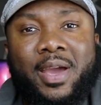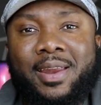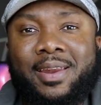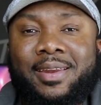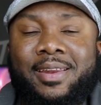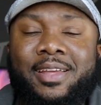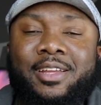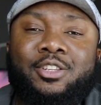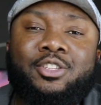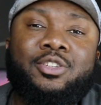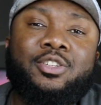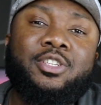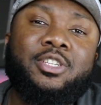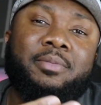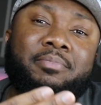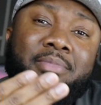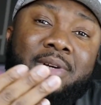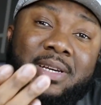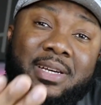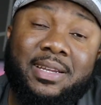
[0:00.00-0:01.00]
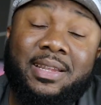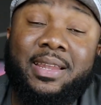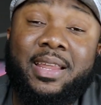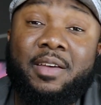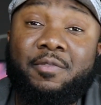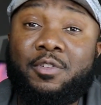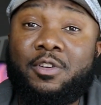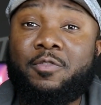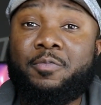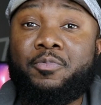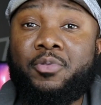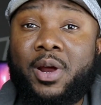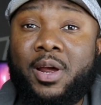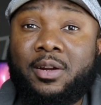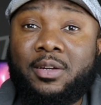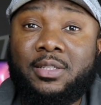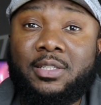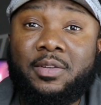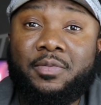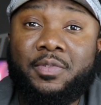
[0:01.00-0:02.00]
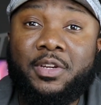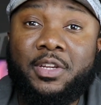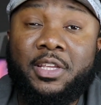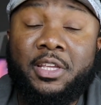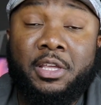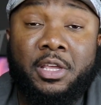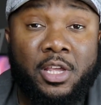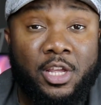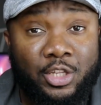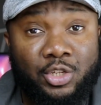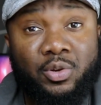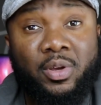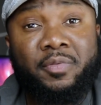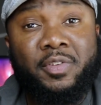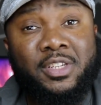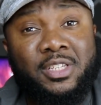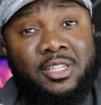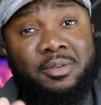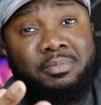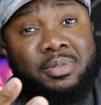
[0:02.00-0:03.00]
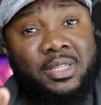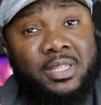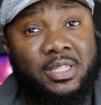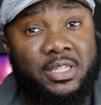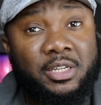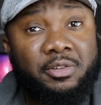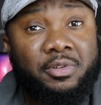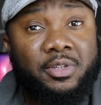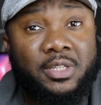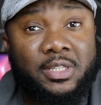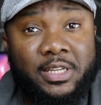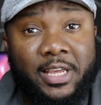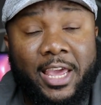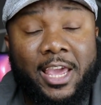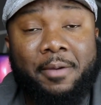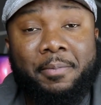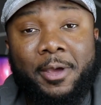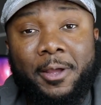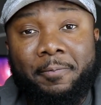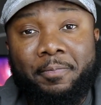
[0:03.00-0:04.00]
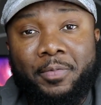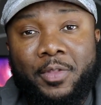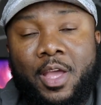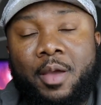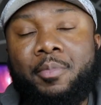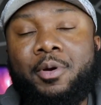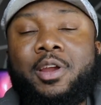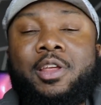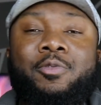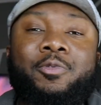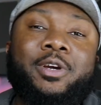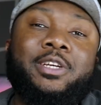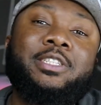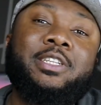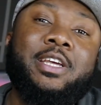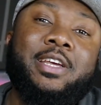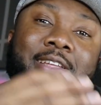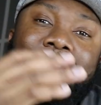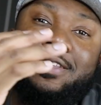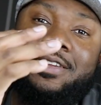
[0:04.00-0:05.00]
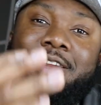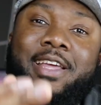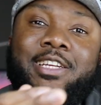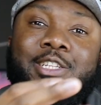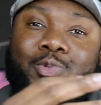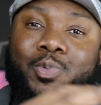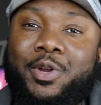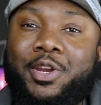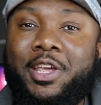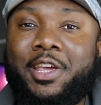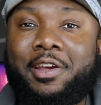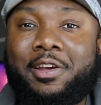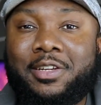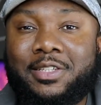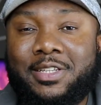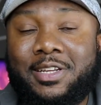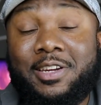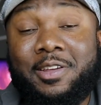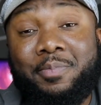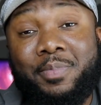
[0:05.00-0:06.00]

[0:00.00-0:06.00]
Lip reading: editing to some good level of productivity to even some serious gaming. But anyways, the next one here is going